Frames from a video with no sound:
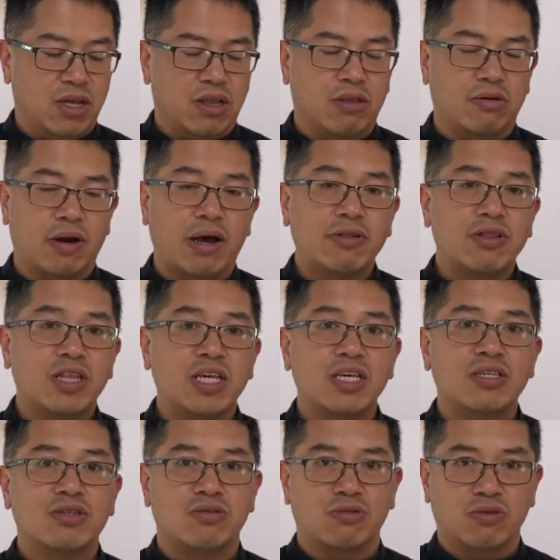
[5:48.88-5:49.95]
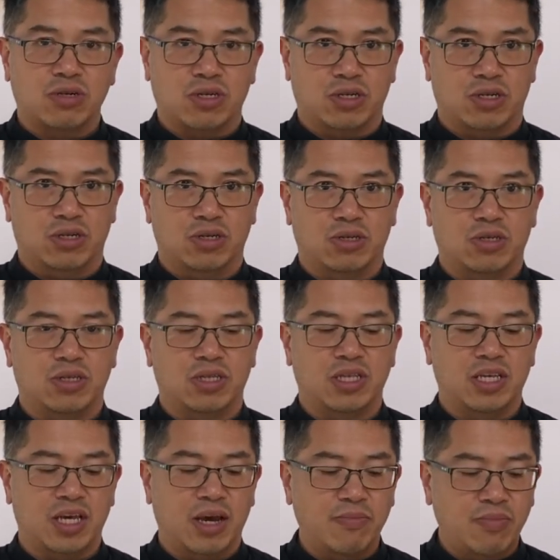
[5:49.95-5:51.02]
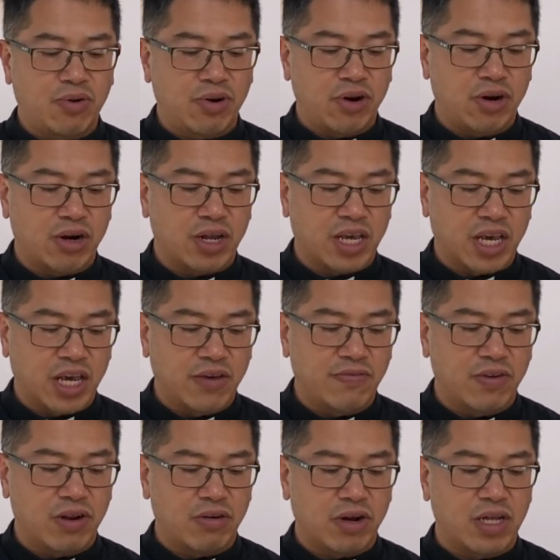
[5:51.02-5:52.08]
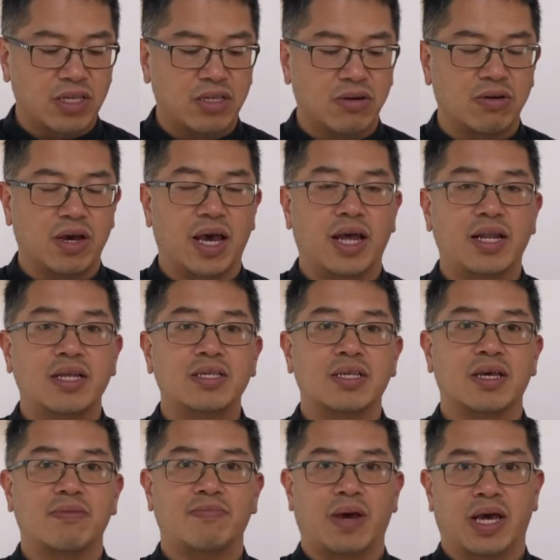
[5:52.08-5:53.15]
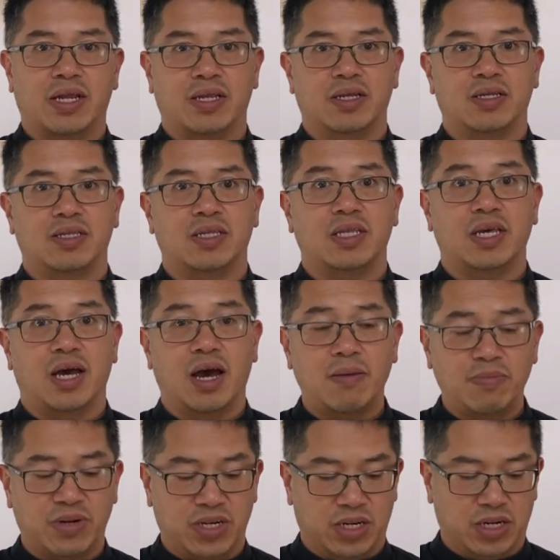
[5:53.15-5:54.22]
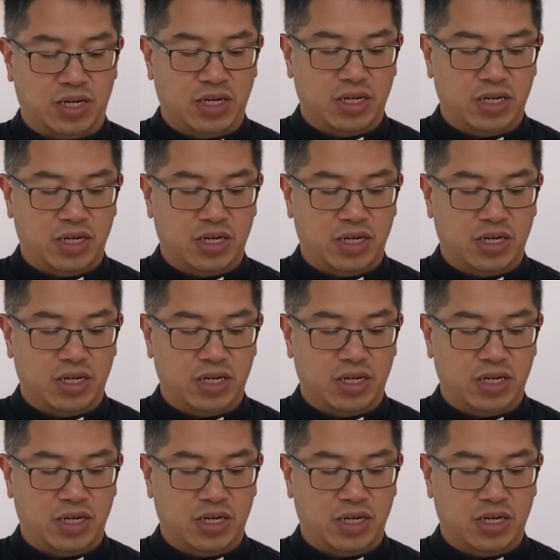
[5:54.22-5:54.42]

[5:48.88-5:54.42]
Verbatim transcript: Throughout these tortures, the emperor gave Lorenzo and his companions the option